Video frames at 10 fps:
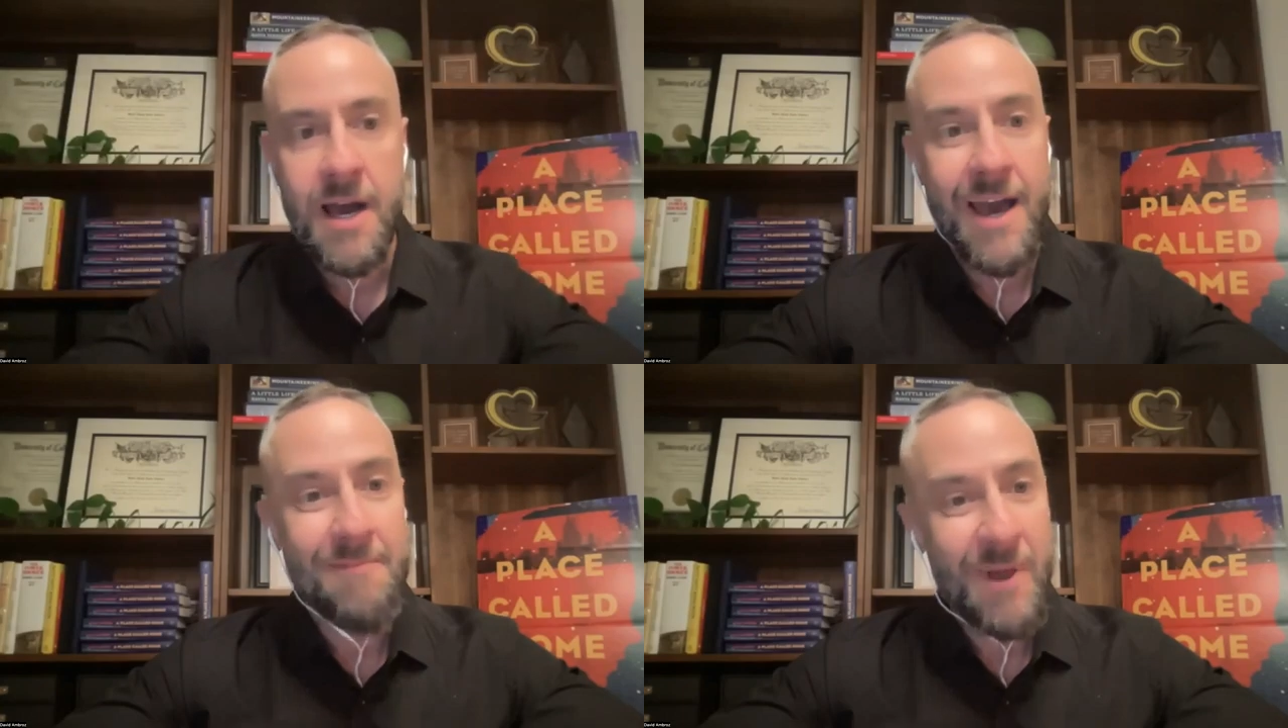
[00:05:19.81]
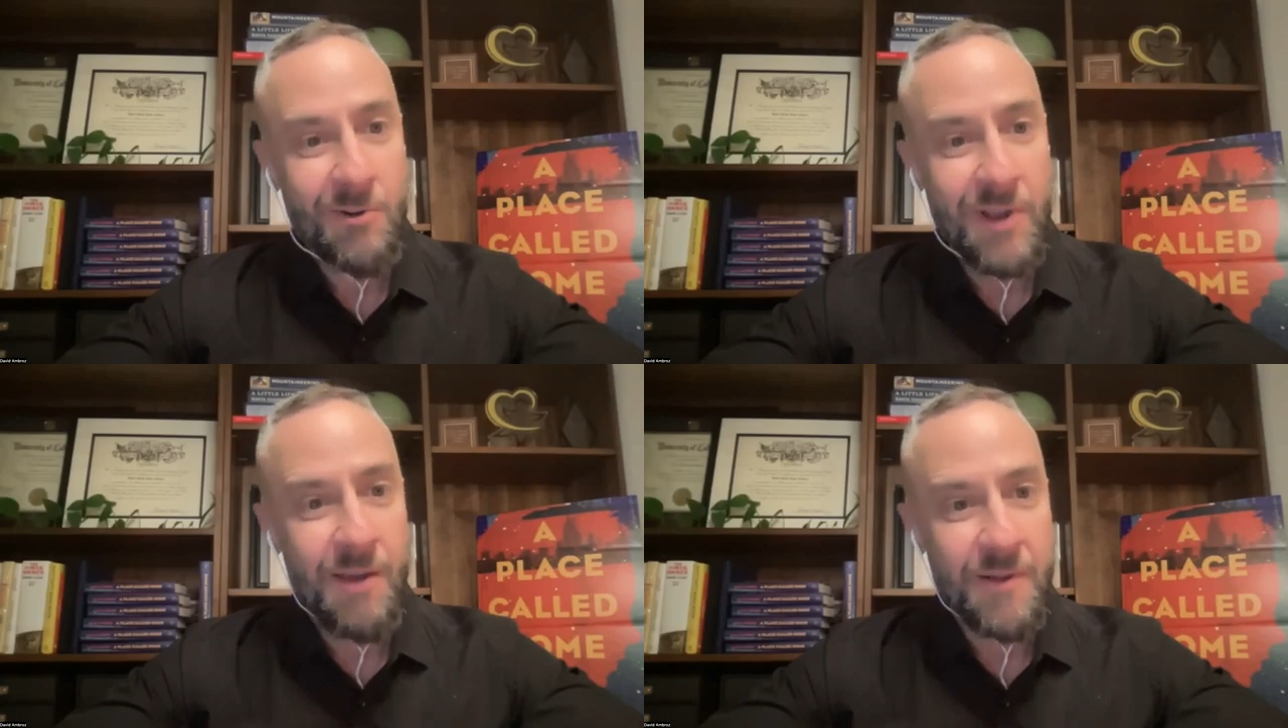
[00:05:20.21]
I'm not
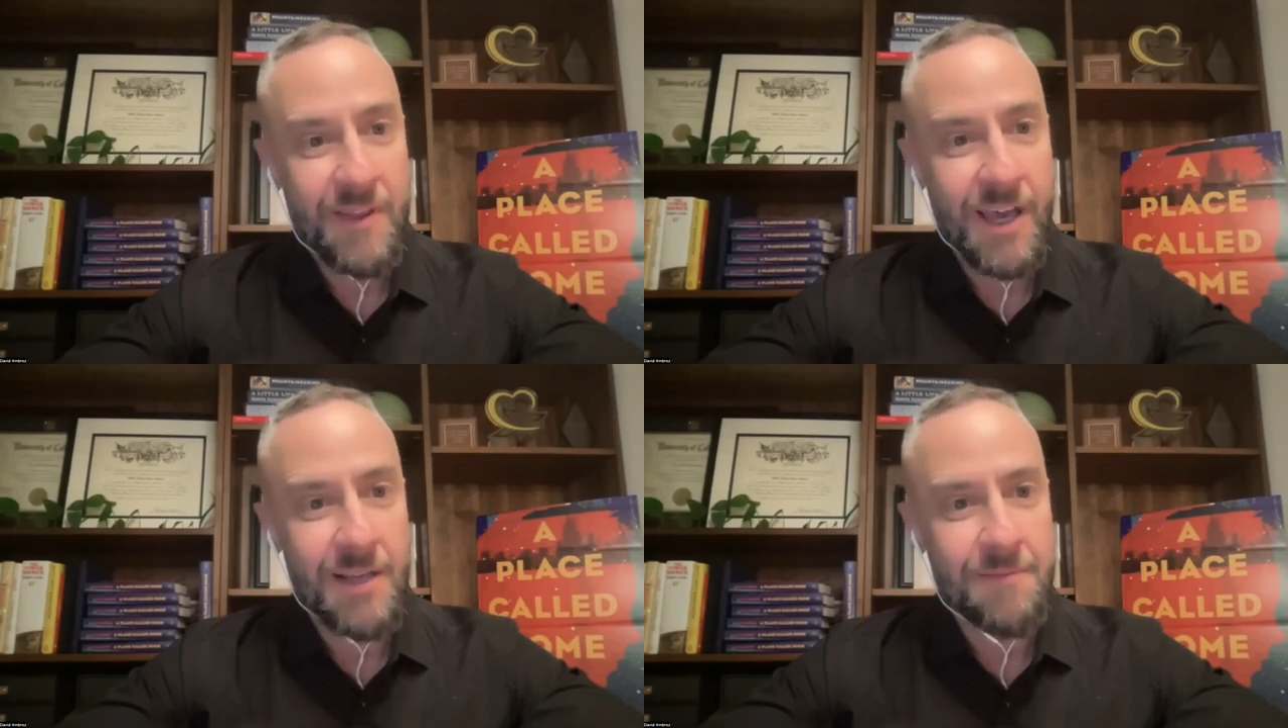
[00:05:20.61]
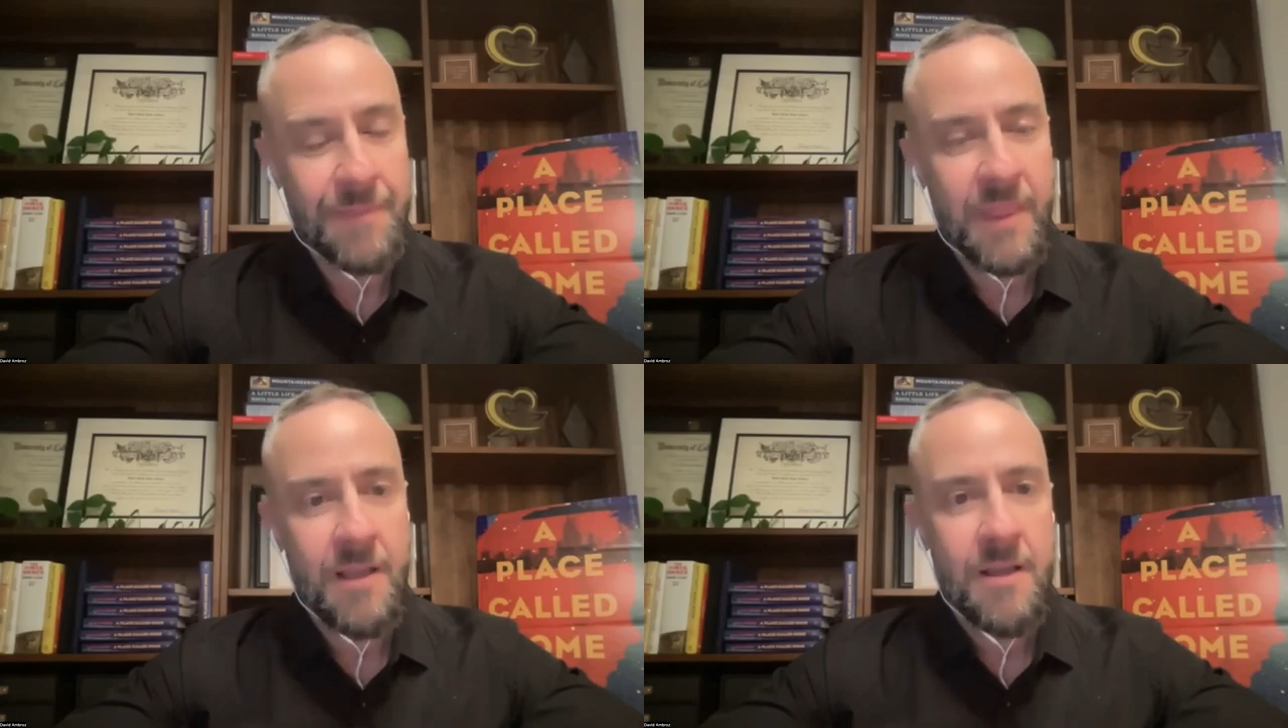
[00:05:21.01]
okay with that.
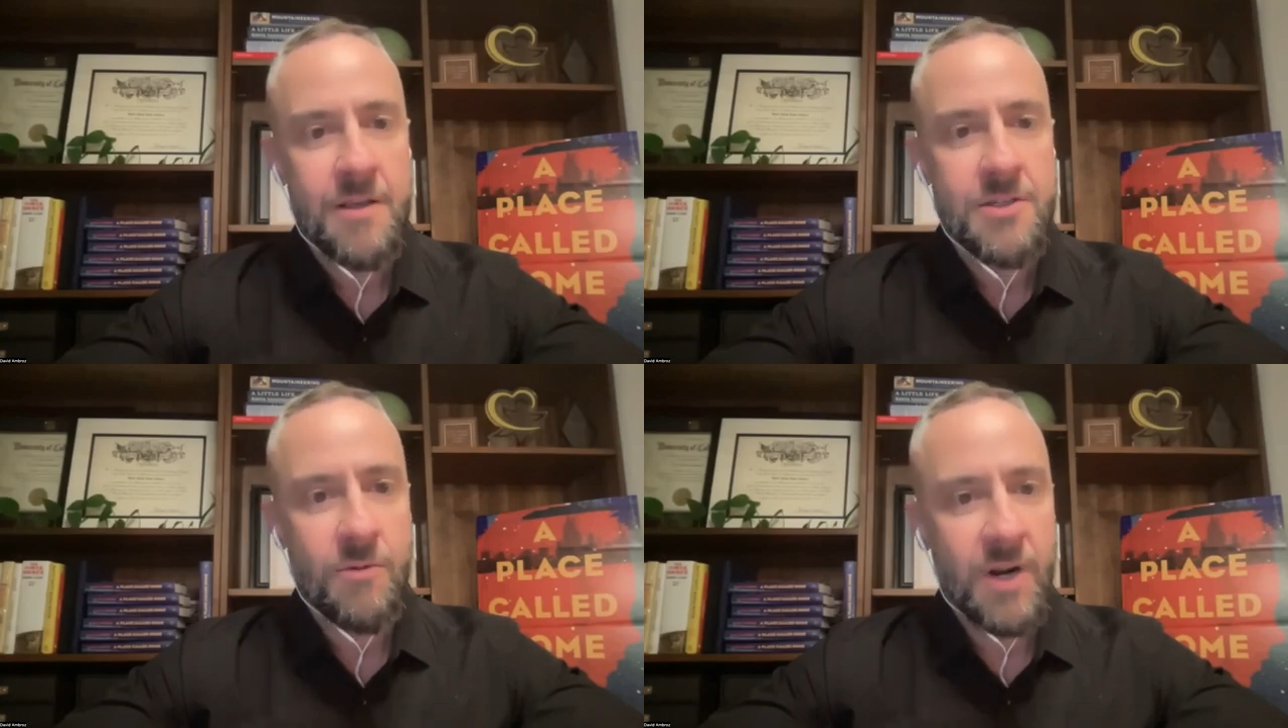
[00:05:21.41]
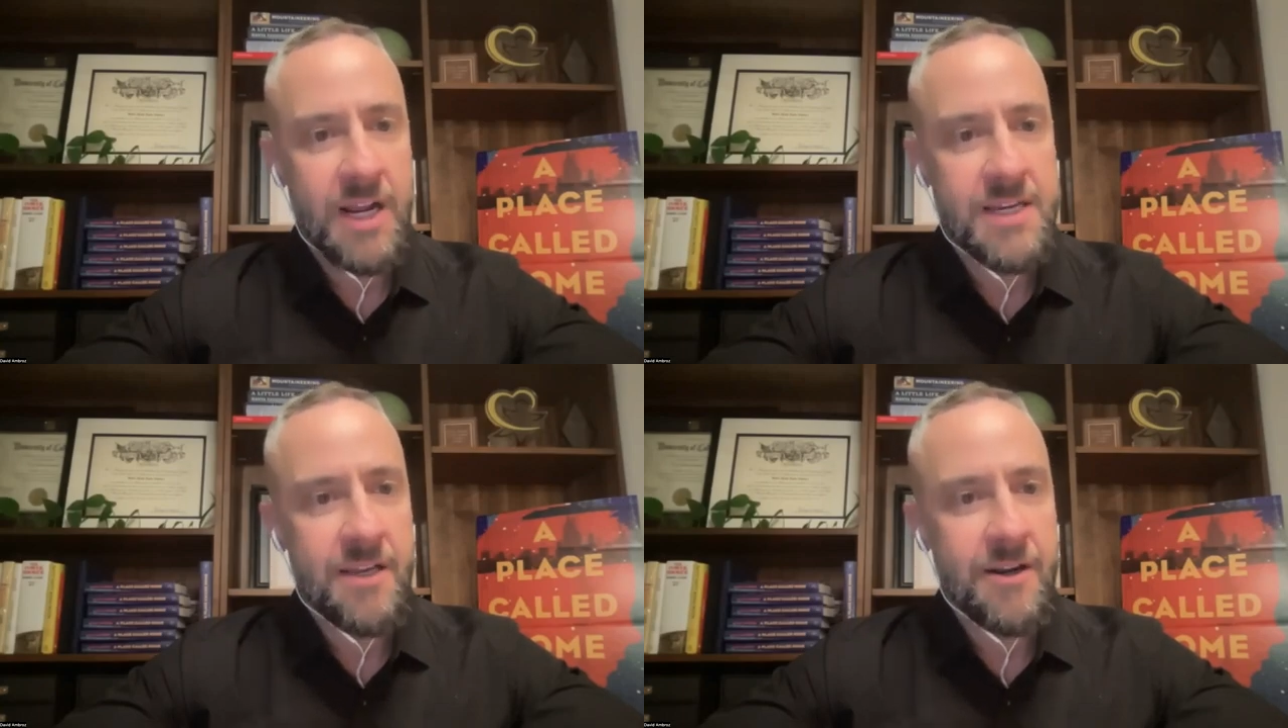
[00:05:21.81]
So one
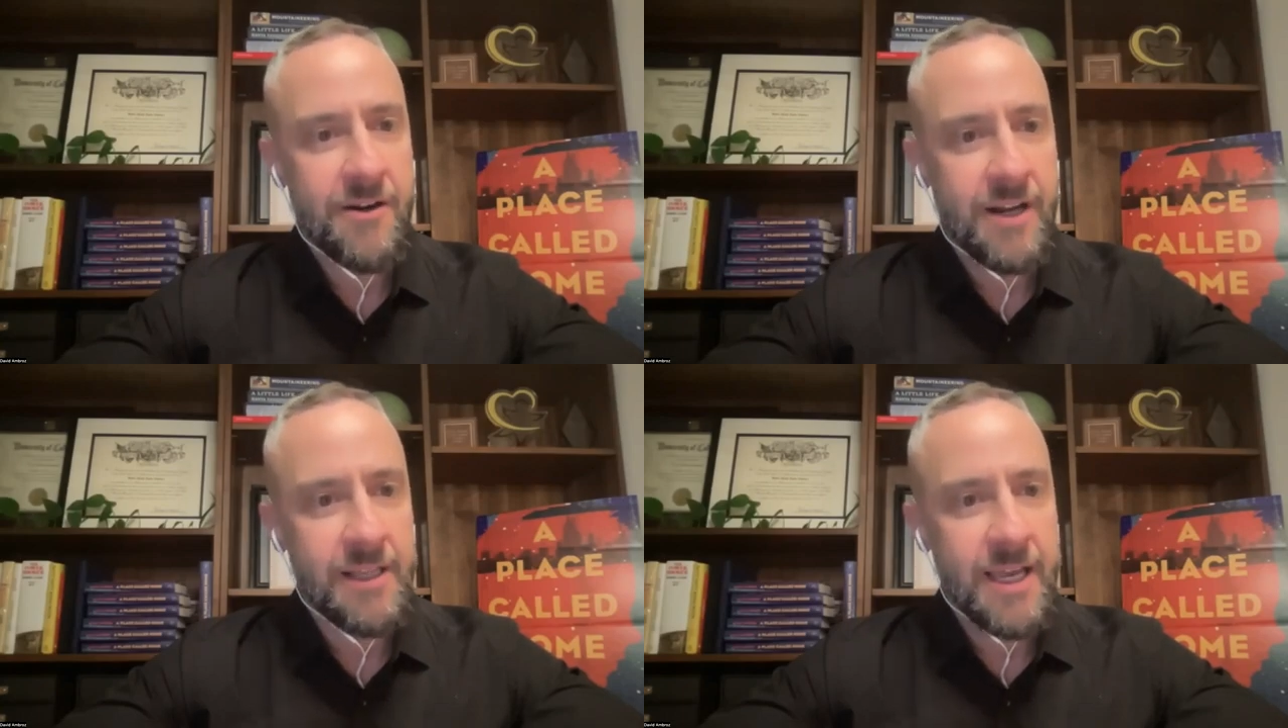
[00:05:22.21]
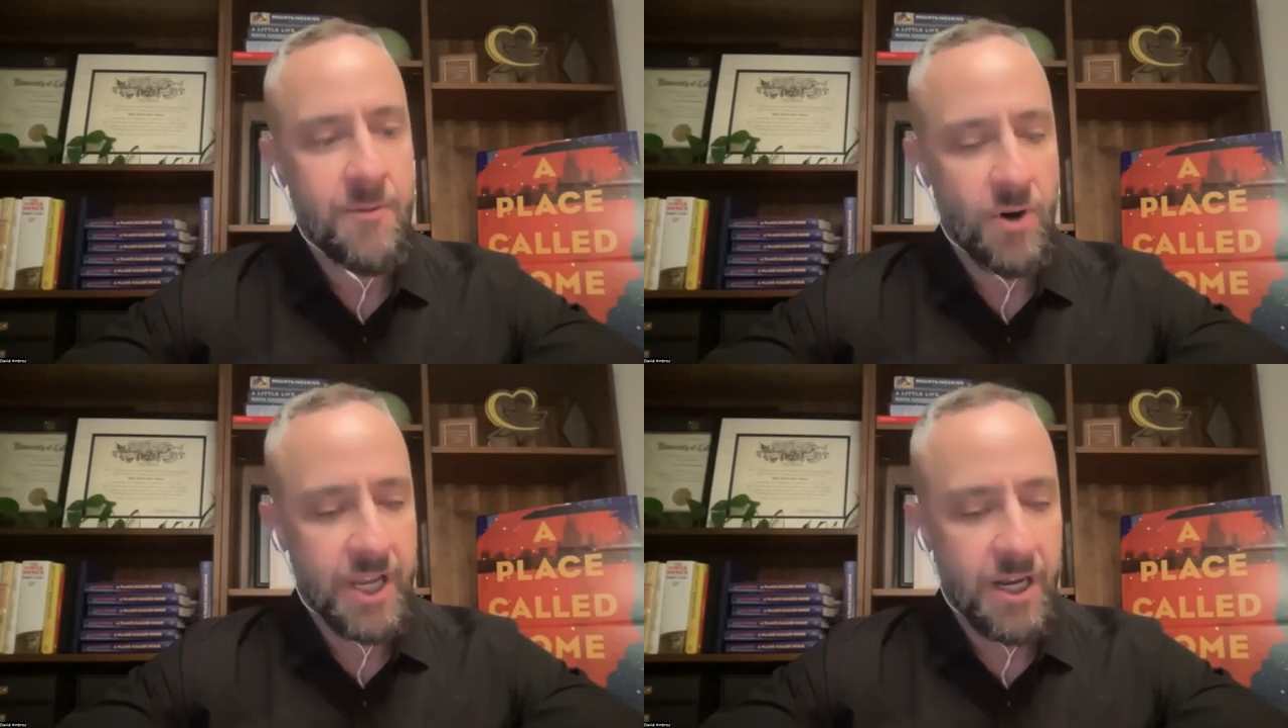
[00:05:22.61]
idea here in LA
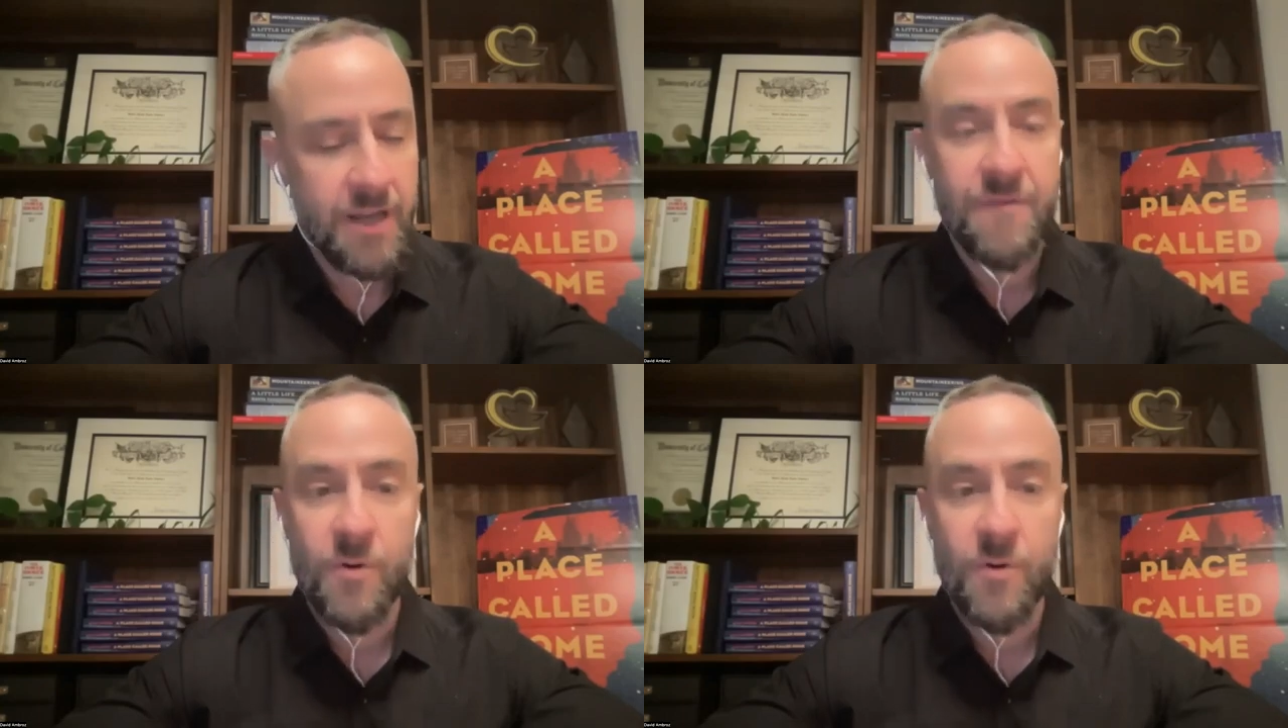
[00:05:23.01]
I'm working on,